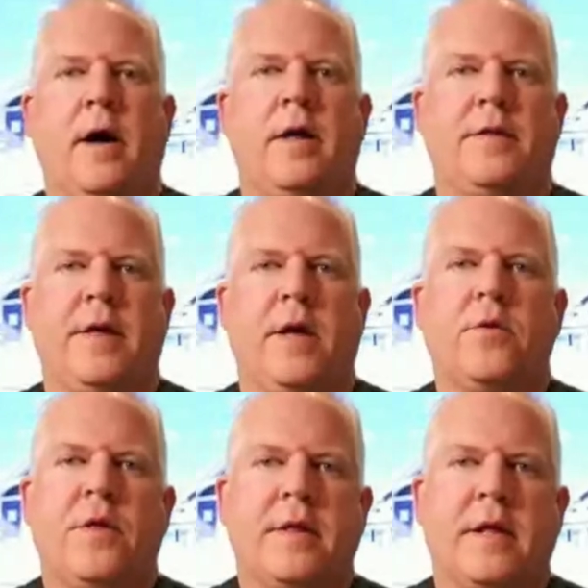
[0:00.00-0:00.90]
The other
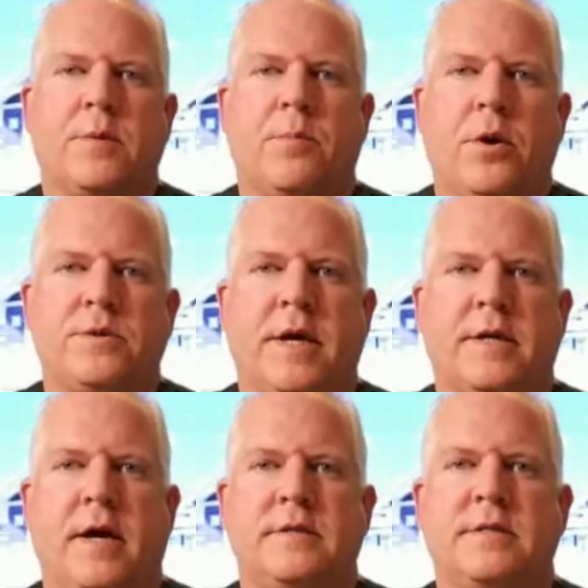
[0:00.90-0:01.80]
thing that the ProTech
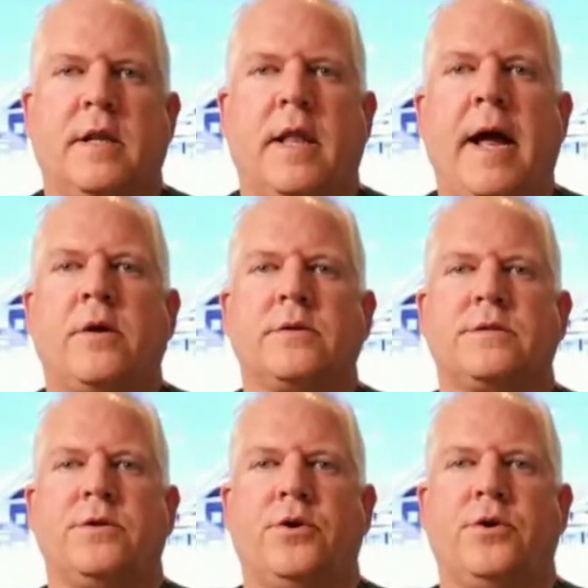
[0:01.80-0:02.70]
does, it
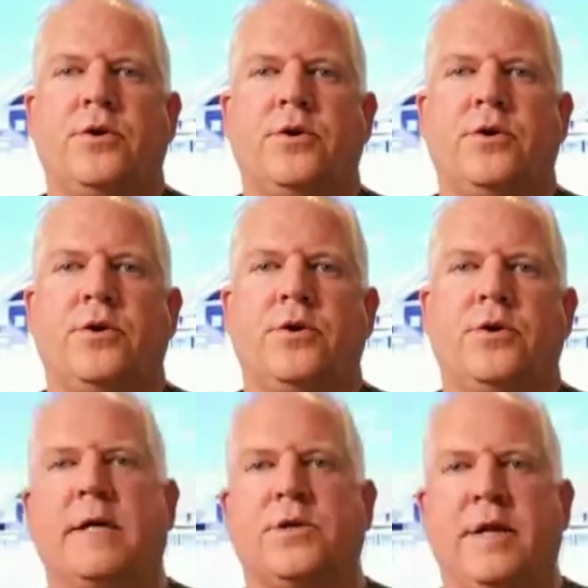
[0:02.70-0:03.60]
allows nurses to
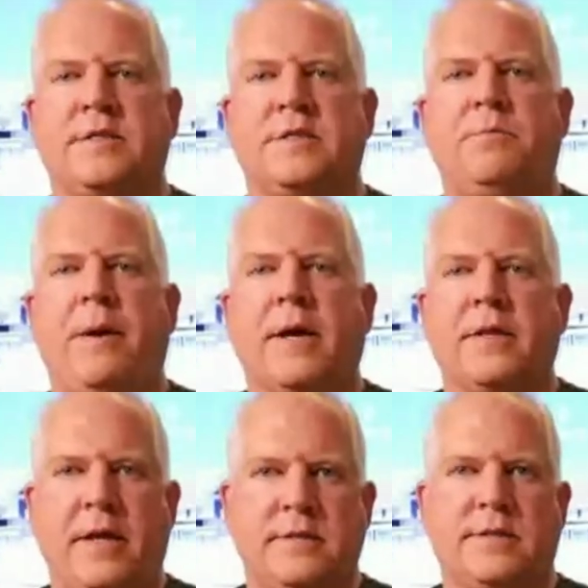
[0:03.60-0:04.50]
actually
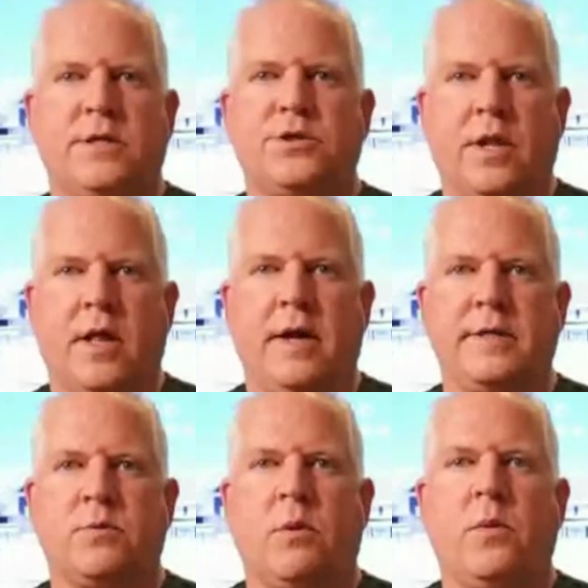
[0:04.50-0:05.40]
inspect the incision lines.